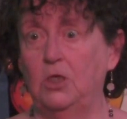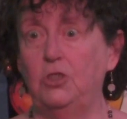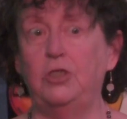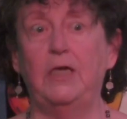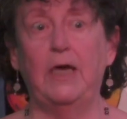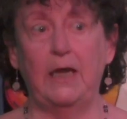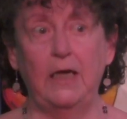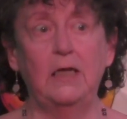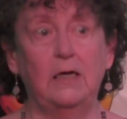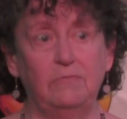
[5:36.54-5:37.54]
Is she
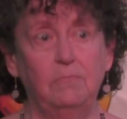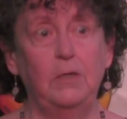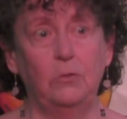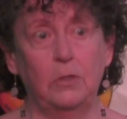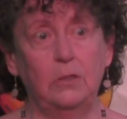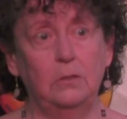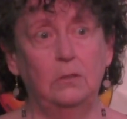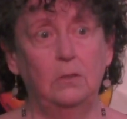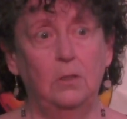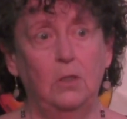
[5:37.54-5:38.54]
getting enough mineral?
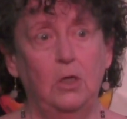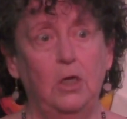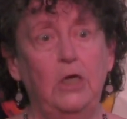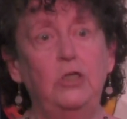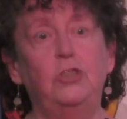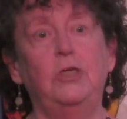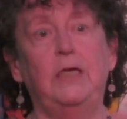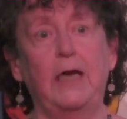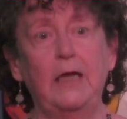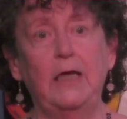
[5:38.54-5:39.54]
Is
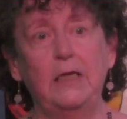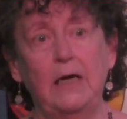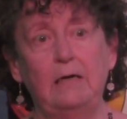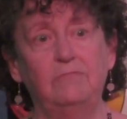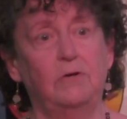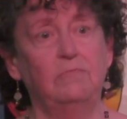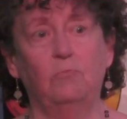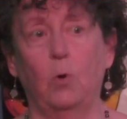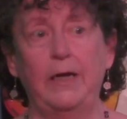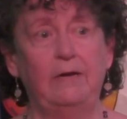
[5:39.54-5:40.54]
she getting enough
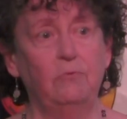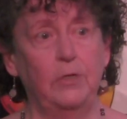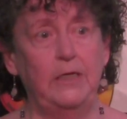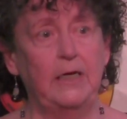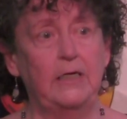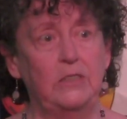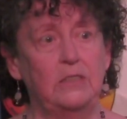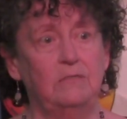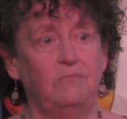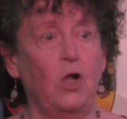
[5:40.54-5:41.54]
of whatever it
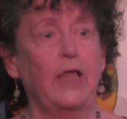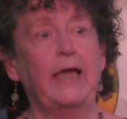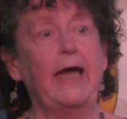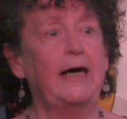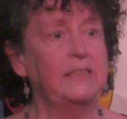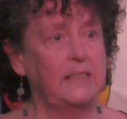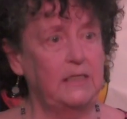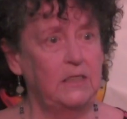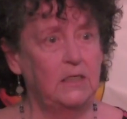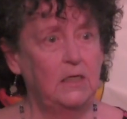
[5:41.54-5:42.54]
is, folic
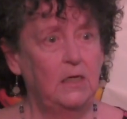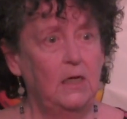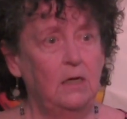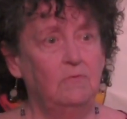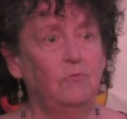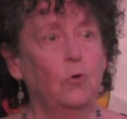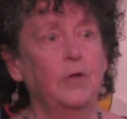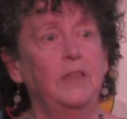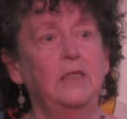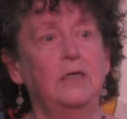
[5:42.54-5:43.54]
acid,
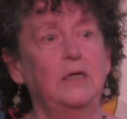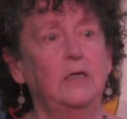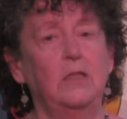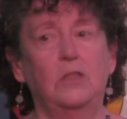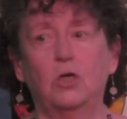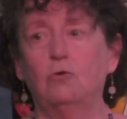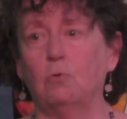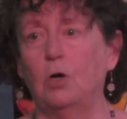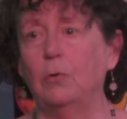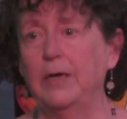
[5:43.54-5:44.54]
for the
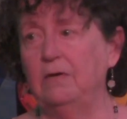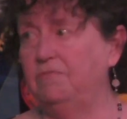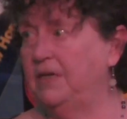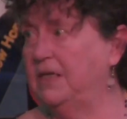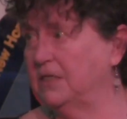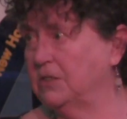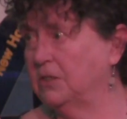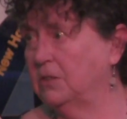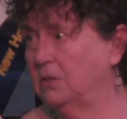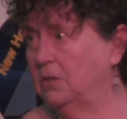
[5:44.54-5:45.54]
growing fetus?